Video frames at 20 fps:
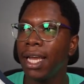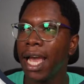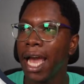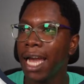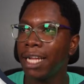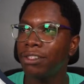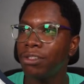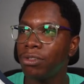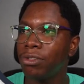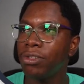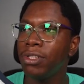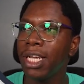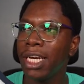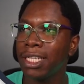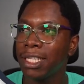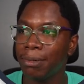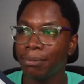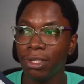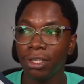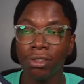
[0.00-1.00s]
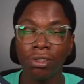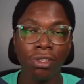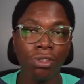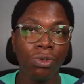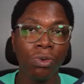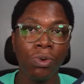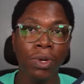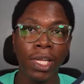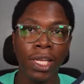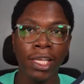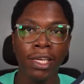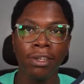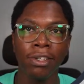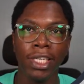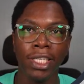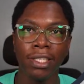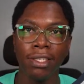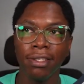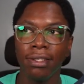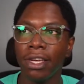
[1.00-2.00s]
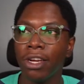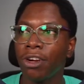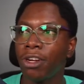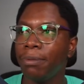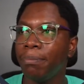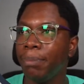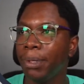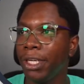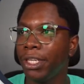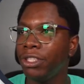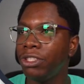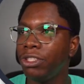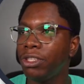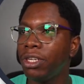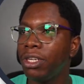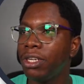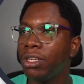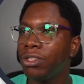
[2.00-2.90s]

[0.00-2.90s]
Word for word: And to do that, I'm just going to quickly create a second page.